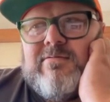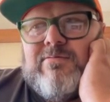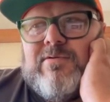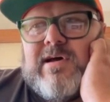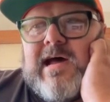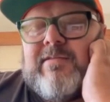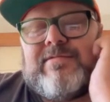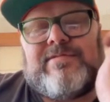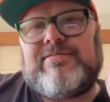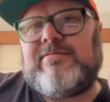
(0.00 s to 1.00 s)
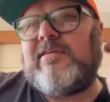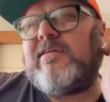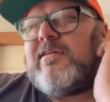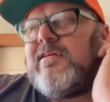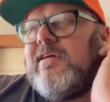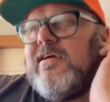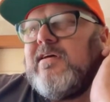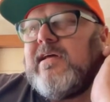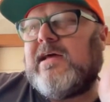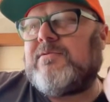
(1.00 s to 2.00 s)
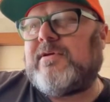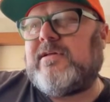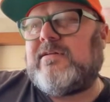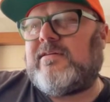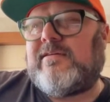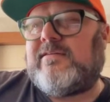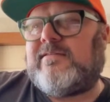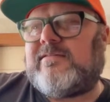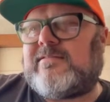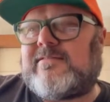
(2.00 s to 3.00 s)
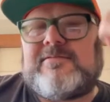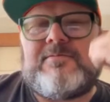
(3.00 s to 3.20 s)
Well, Ed Reed is